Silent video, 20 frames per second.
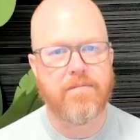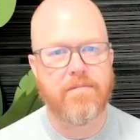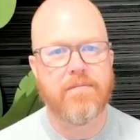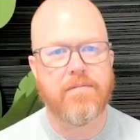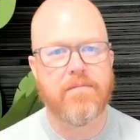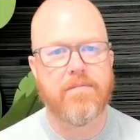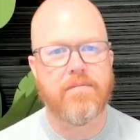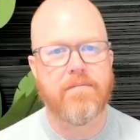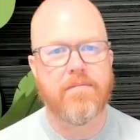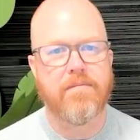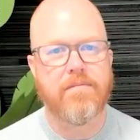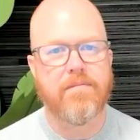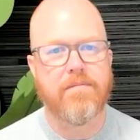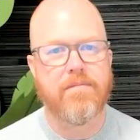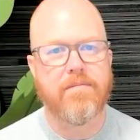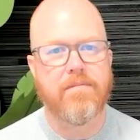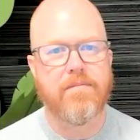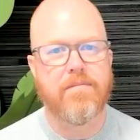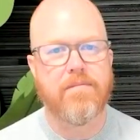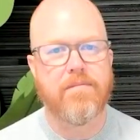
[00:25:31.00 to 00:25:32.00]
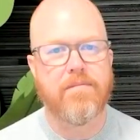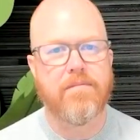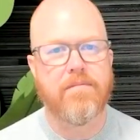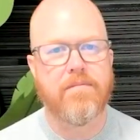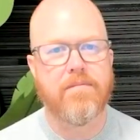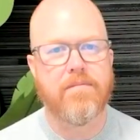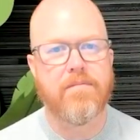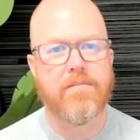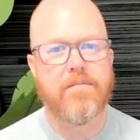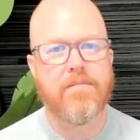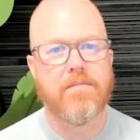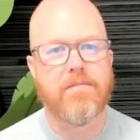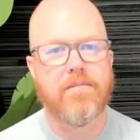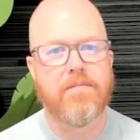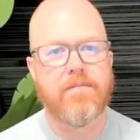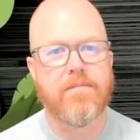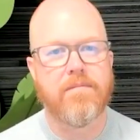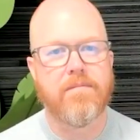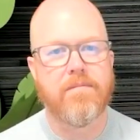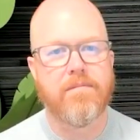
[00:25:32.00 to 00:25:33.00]

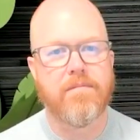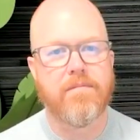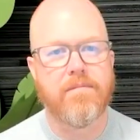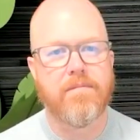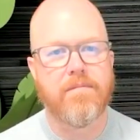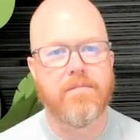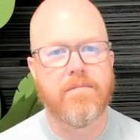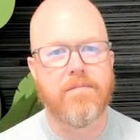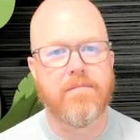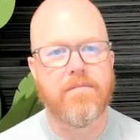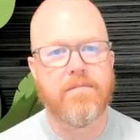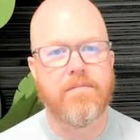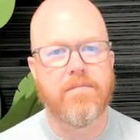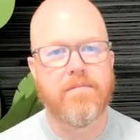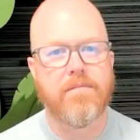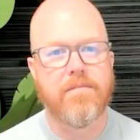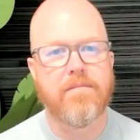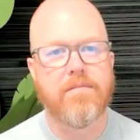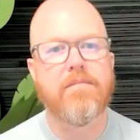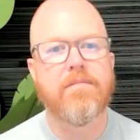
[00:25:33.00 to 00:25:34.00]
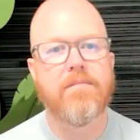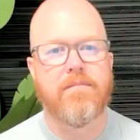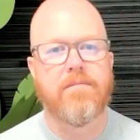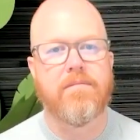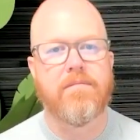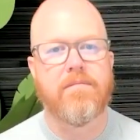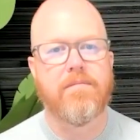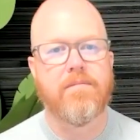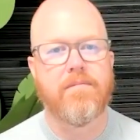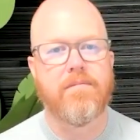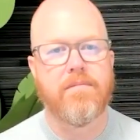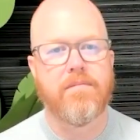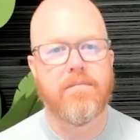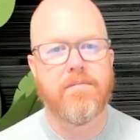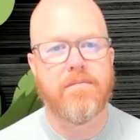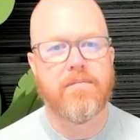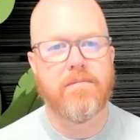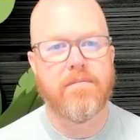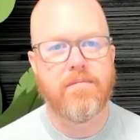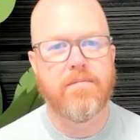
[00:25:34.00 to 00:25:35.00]

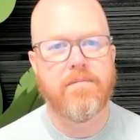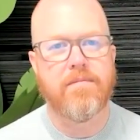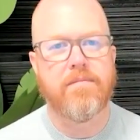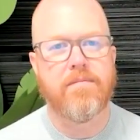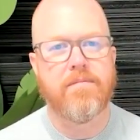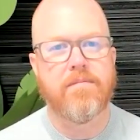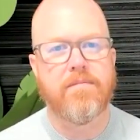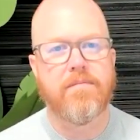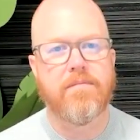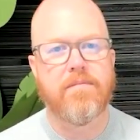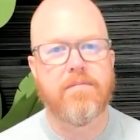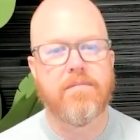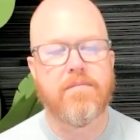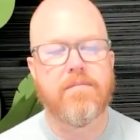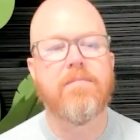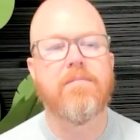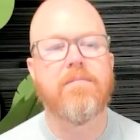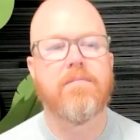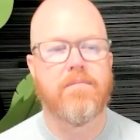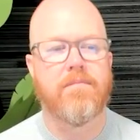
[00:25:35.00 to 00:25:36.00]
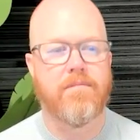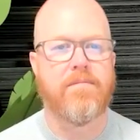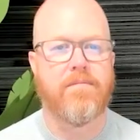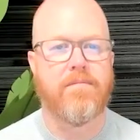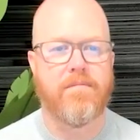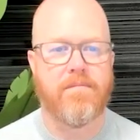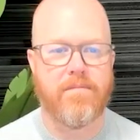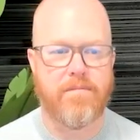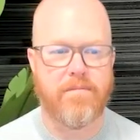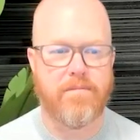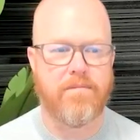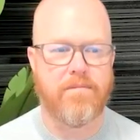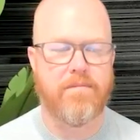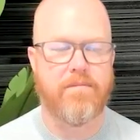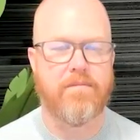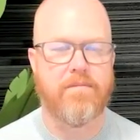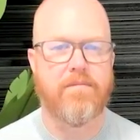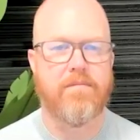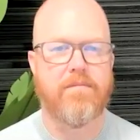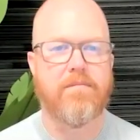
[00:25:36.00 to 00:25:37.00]

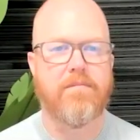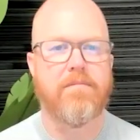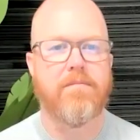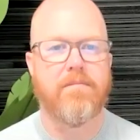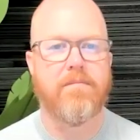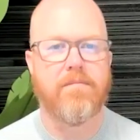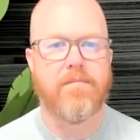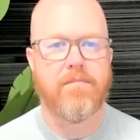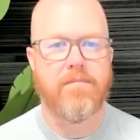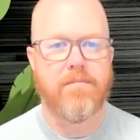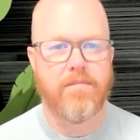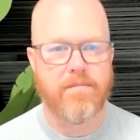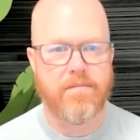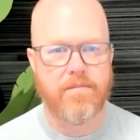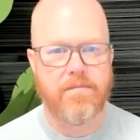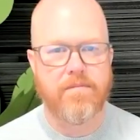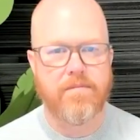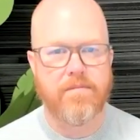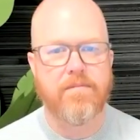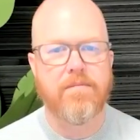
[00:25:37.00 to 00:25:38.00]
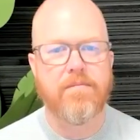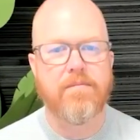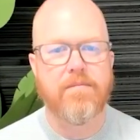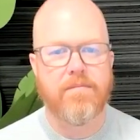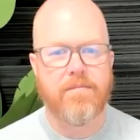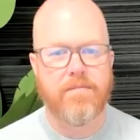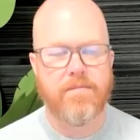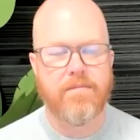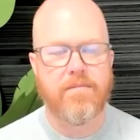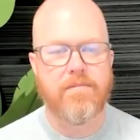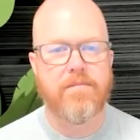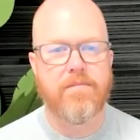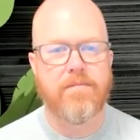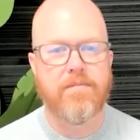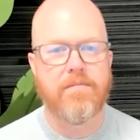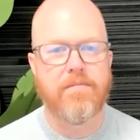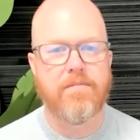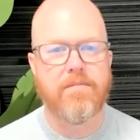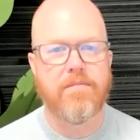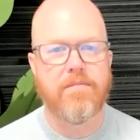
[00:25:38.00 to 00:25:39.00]
The person shown says nothing.